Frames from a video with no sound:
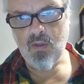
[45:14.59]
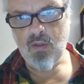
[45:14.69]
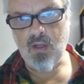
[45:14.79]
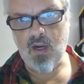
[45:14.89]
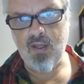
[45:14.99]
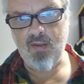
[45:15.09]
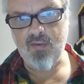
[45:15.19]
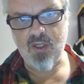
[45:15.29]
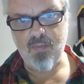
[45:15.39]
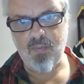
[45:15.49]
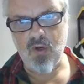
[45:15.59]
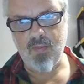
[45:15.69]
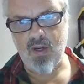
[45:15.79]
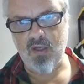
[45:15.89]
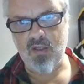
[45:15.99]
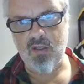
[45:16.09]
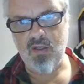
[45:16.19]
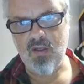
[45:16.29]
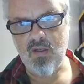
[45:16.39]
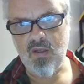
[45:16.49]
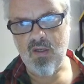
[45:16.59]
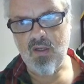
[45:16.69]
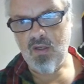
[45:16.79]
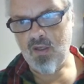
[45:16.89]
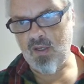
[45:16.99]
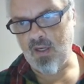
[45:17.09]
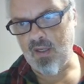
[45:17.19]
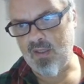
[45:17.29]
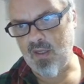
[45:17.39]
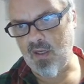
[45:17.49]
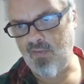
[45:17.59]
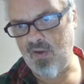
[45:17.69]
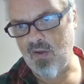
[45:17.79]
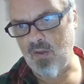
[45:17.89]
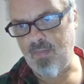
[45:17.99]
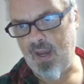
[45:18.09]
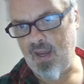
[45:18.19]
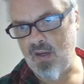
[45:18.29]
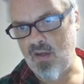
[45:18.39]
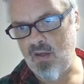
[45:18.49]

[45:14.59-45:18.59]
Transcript: Not enough spore bucks. Can I sell a vehicle back?